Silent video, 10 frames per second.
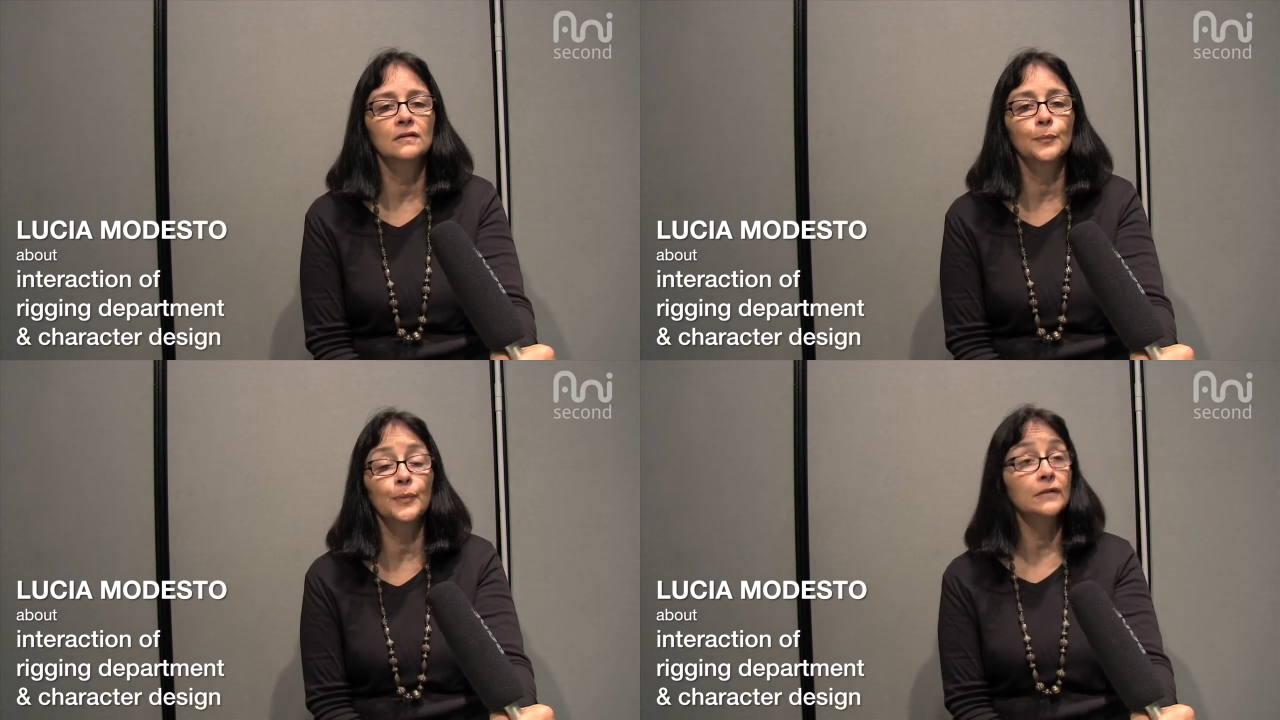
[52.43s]

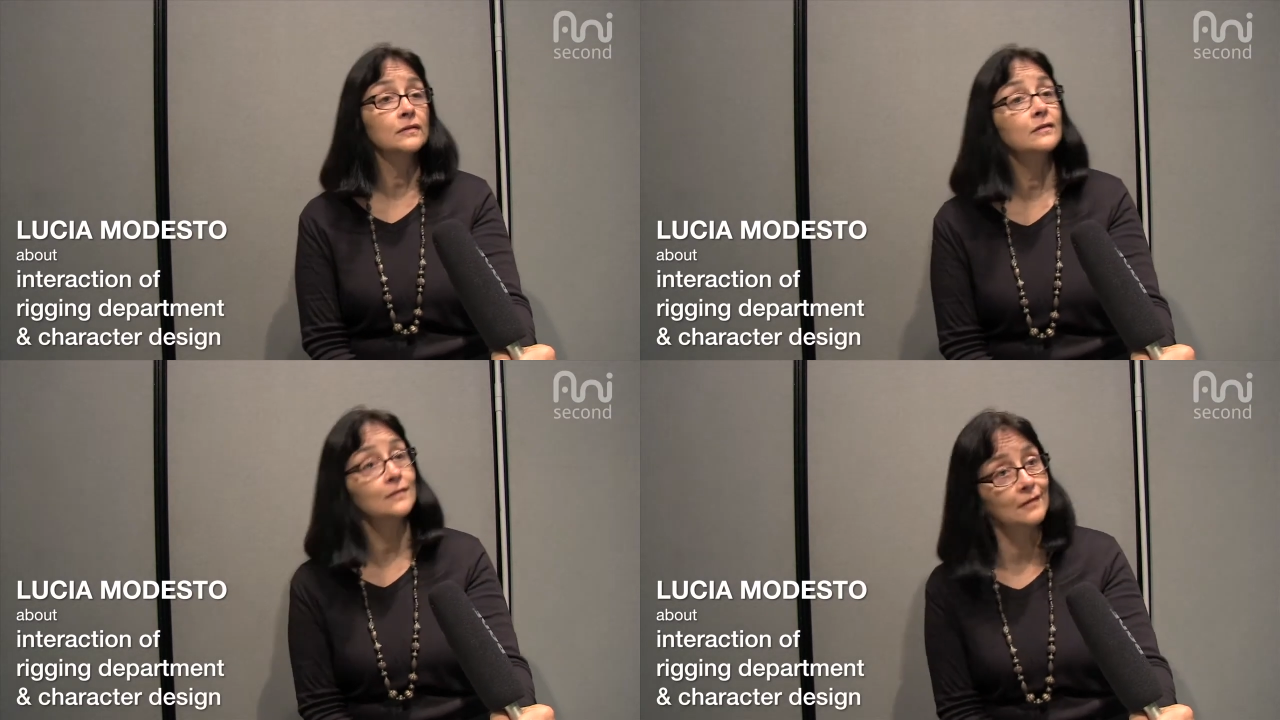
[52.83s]
it
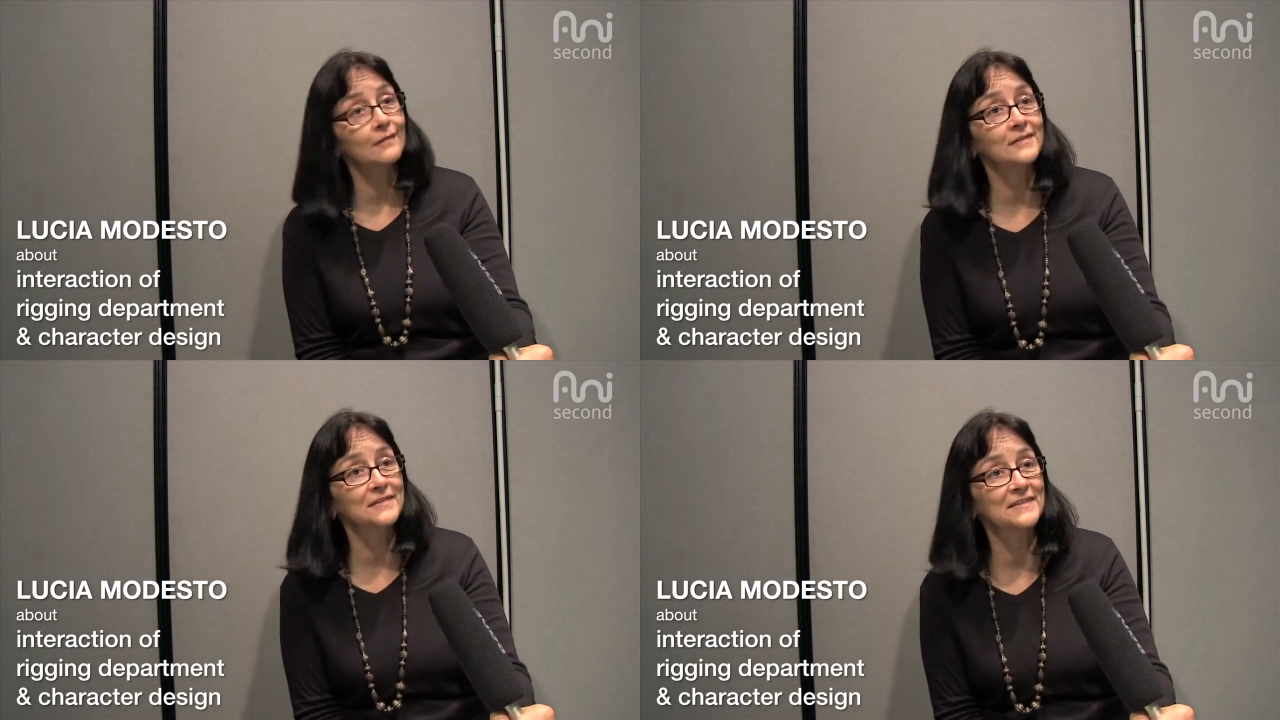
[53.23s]
depends on the
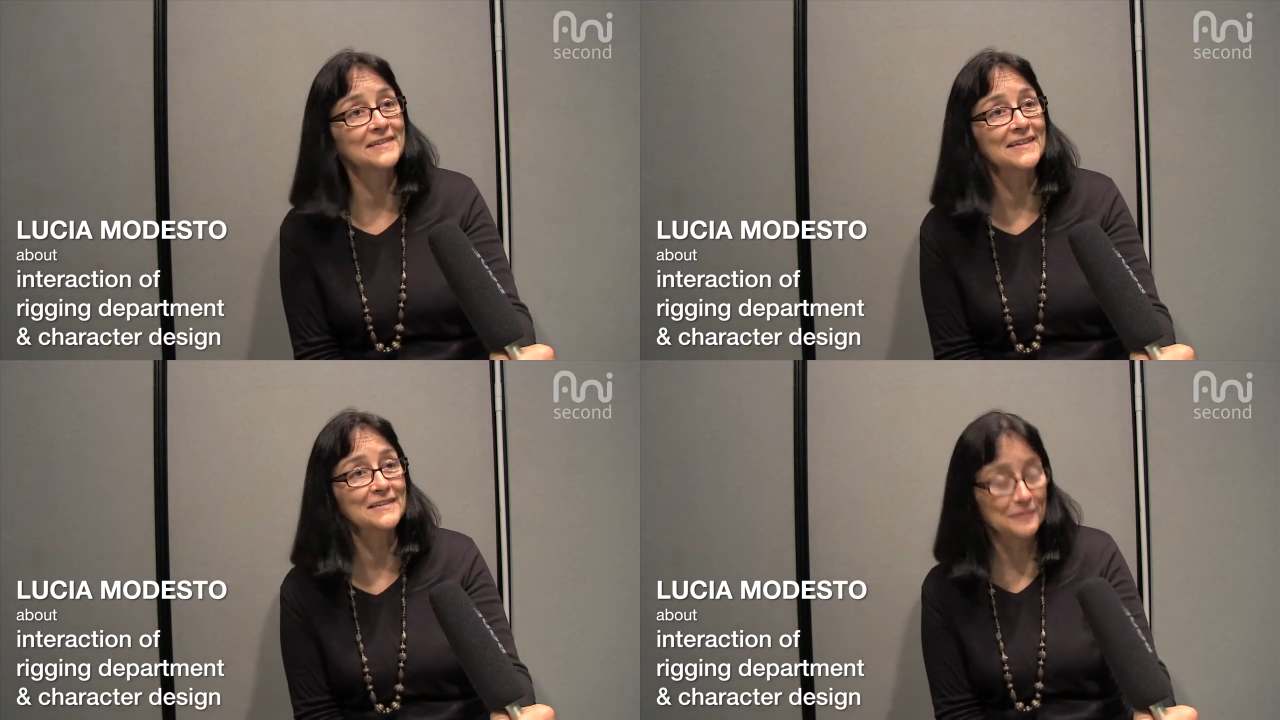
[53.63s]
character
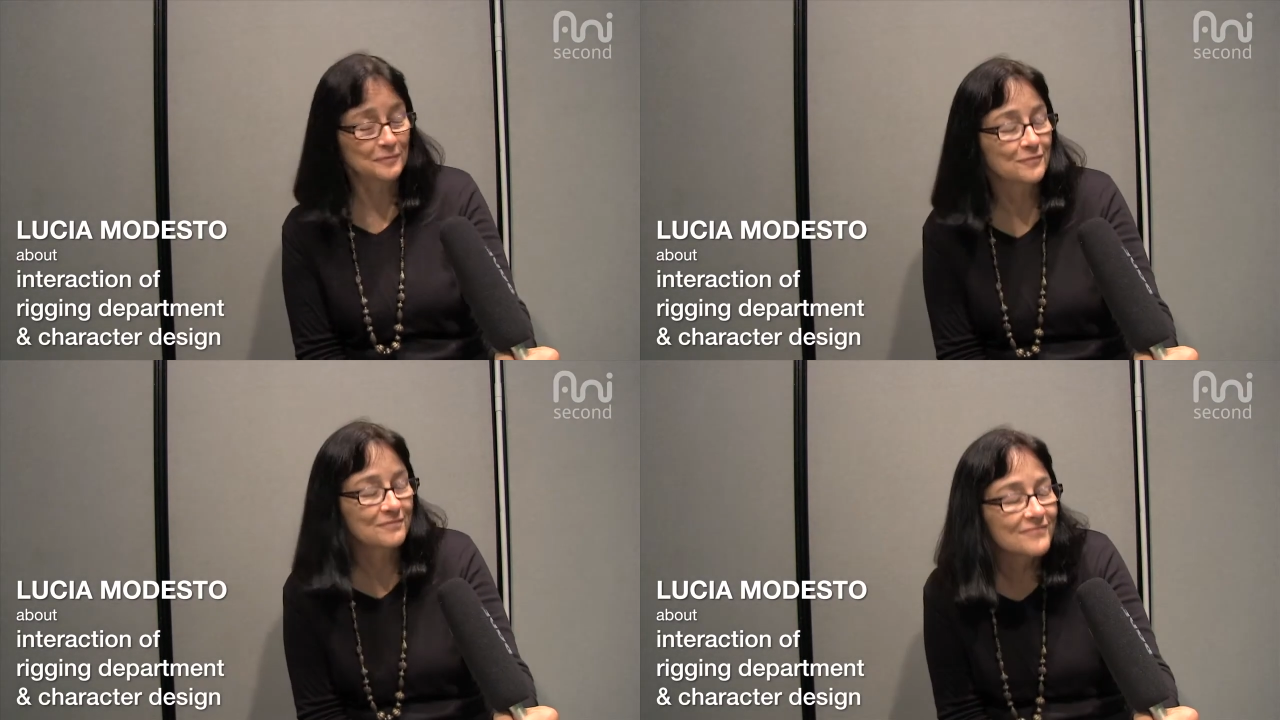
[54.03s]
design,
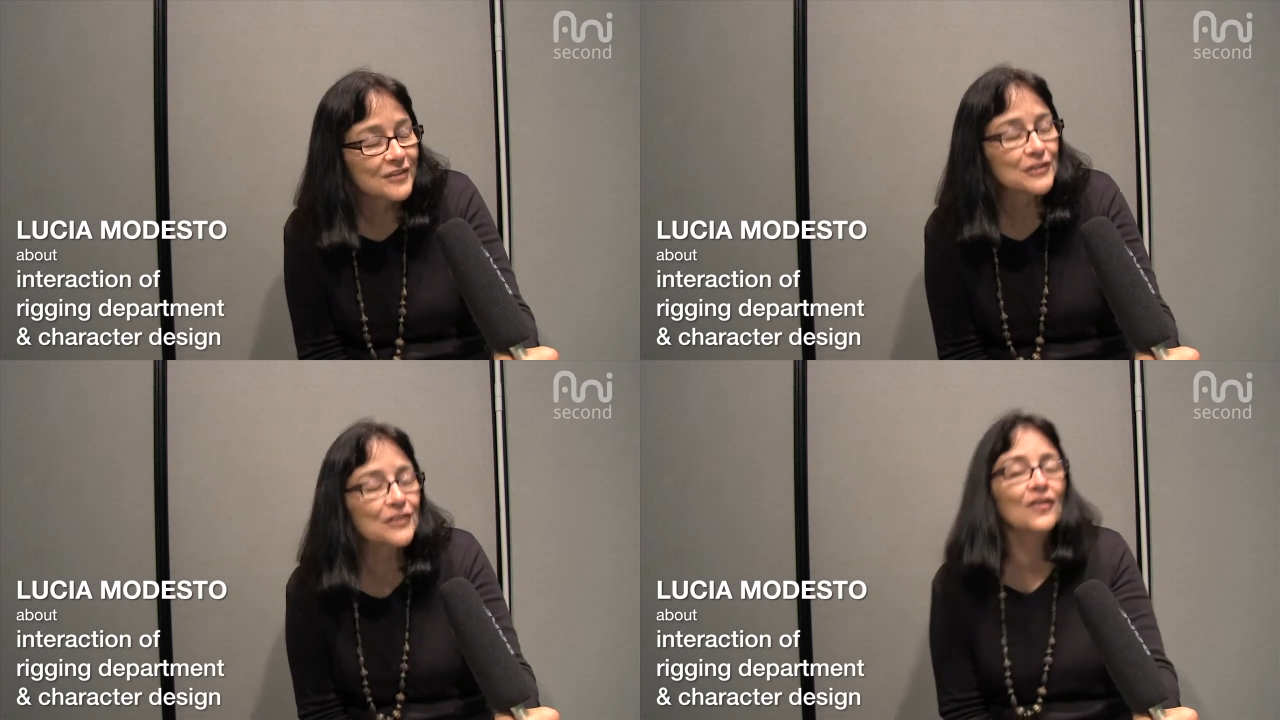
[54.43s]

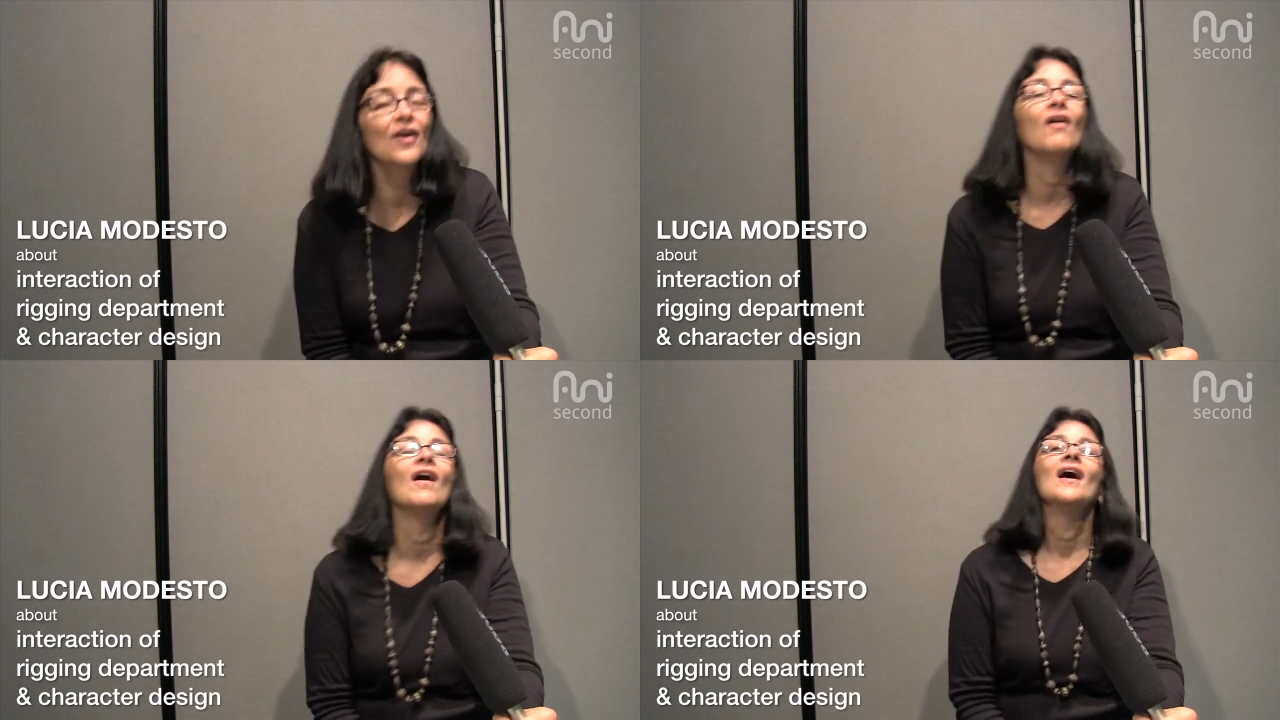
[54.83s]
first of
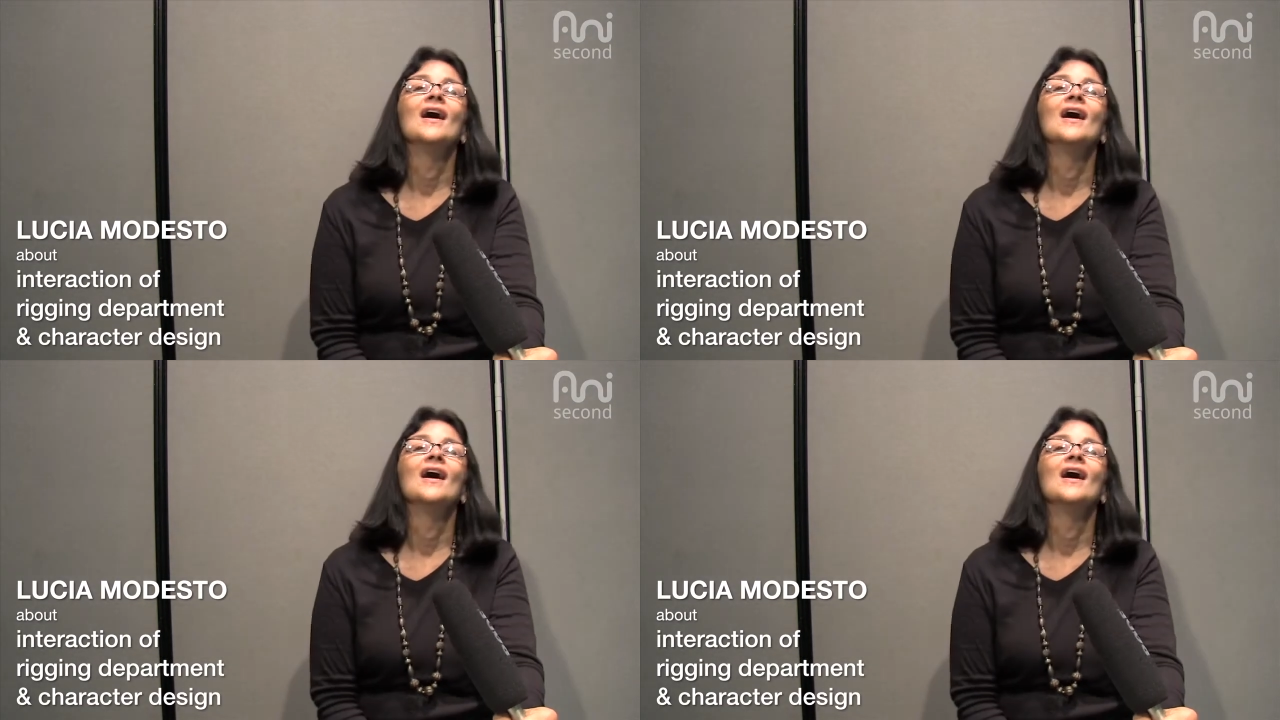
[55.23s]
all.